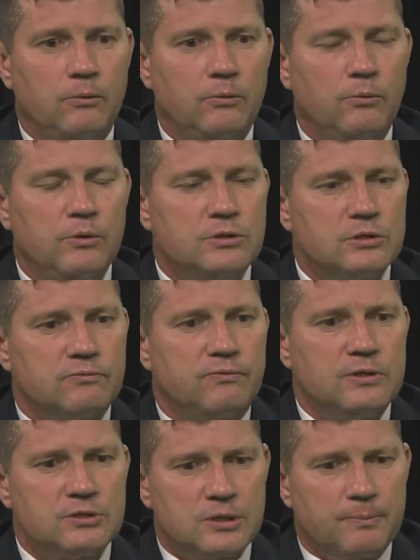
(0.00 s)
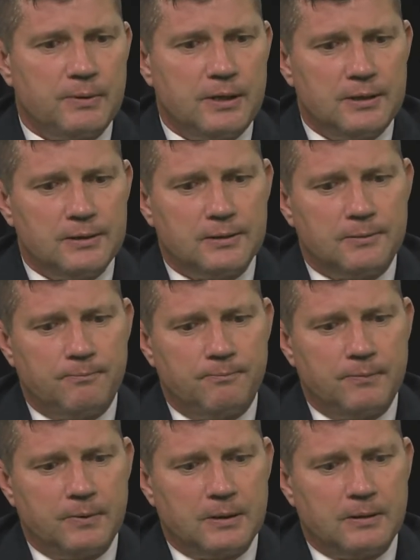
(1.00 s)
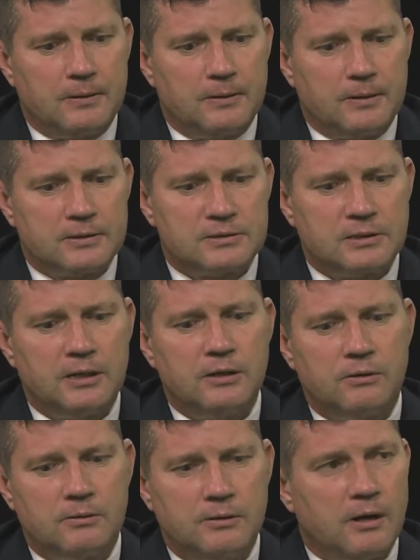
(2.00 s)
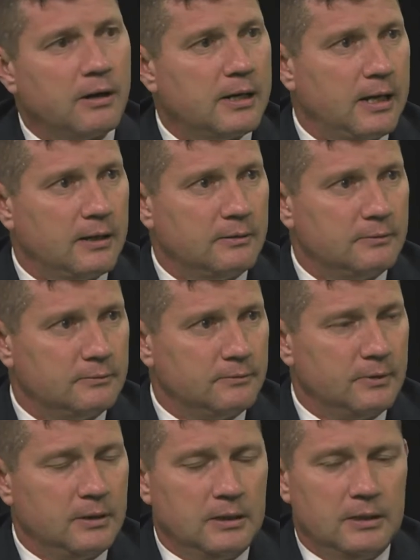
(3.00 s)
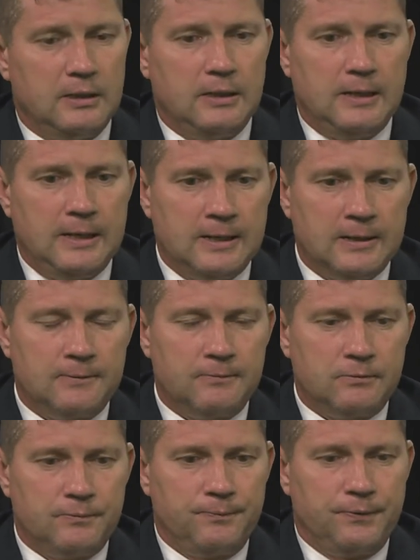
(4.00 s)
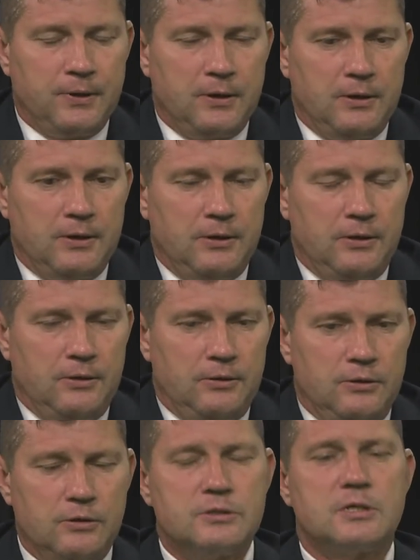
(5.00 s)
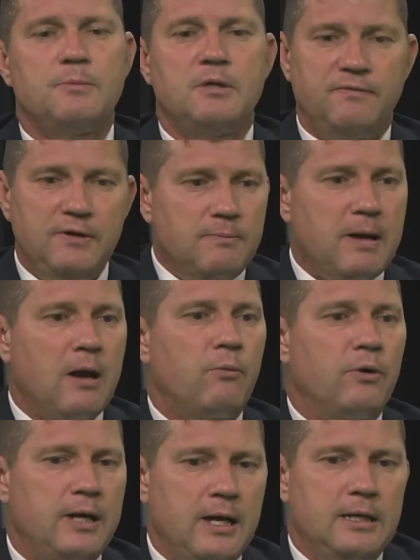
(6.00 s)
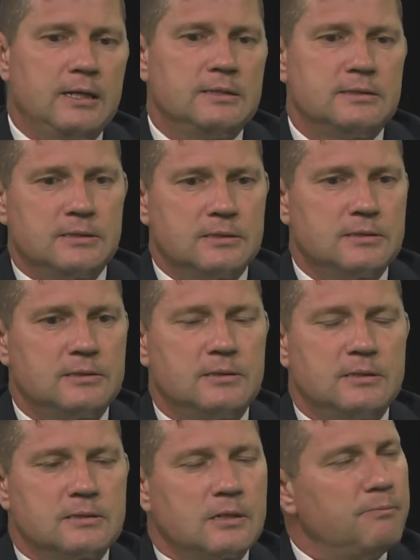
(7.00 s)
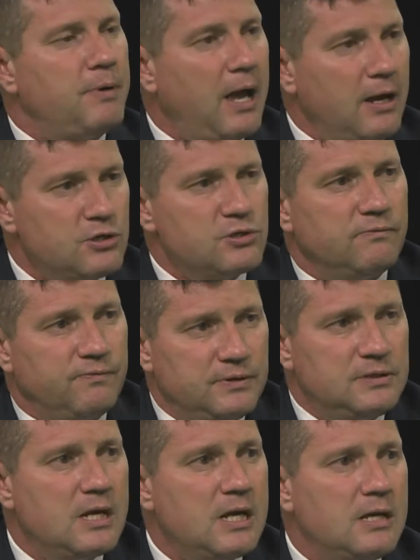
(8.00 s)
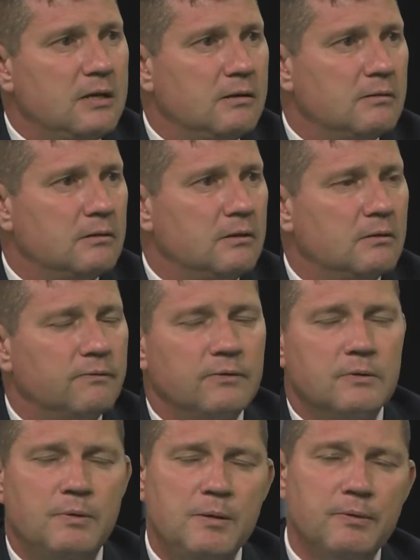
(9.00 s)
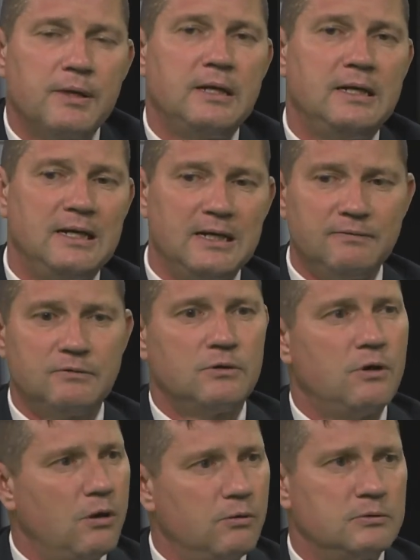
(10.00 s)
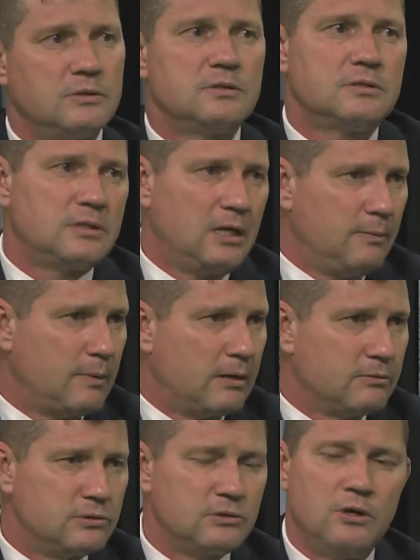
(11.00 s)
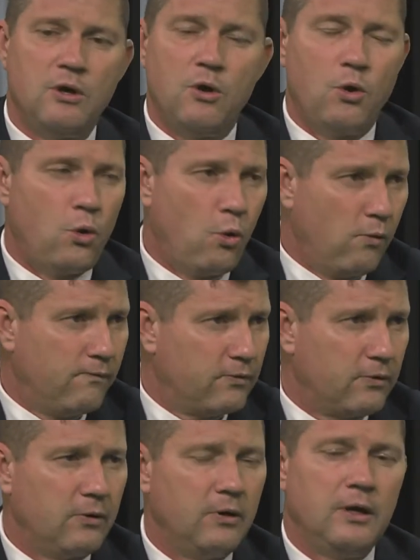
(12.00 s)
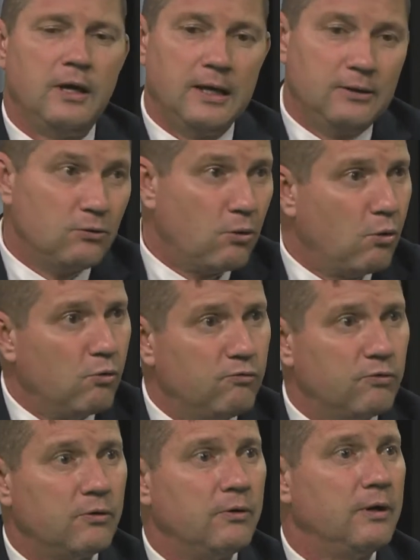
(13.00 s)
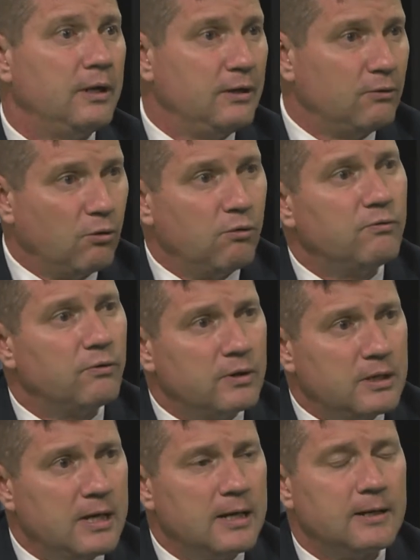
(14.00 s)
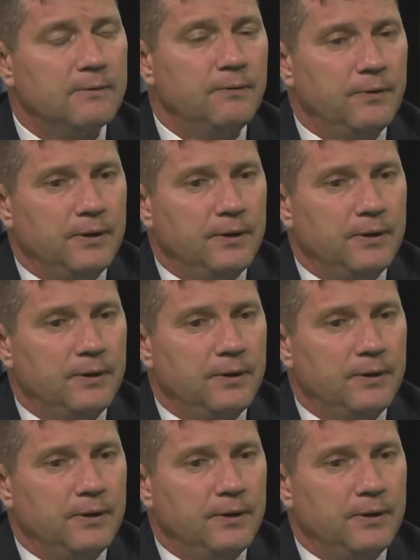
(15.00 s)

We just finished up a study on Narcan. And, some of the feedback we're getting is this compassion fatigue, for the people that have to go to the same house over and over and over again.